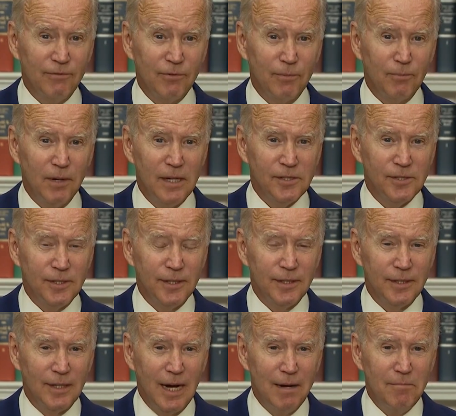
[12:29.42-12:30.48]

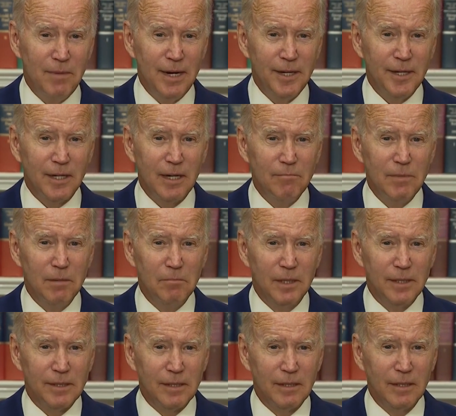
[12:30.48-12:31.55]
for how to
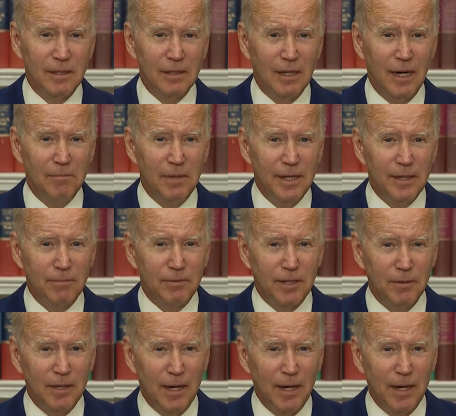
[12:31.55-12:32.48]
improve their campaign.